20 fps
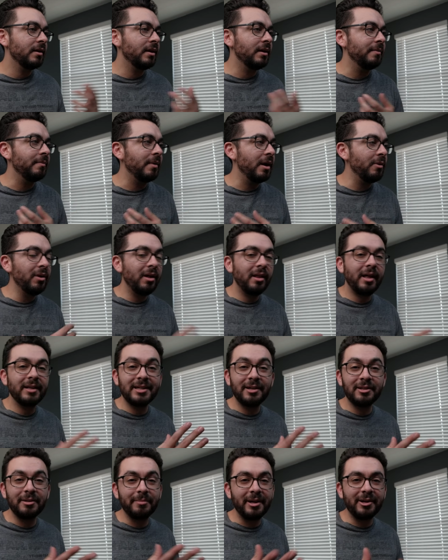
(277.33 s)
Um, I really liked
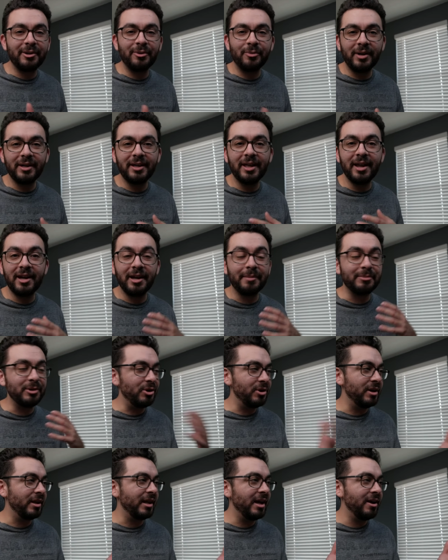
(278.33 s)
how the black and white ended up
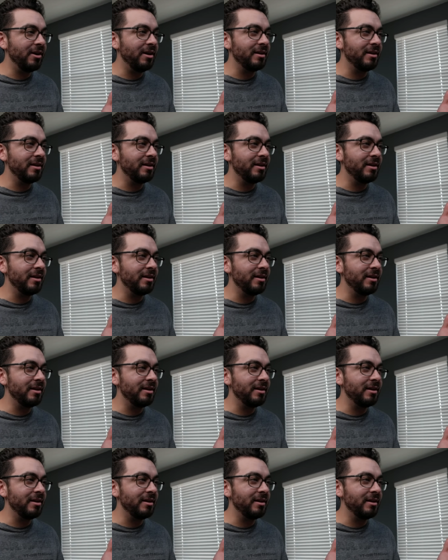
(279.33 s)
turning out.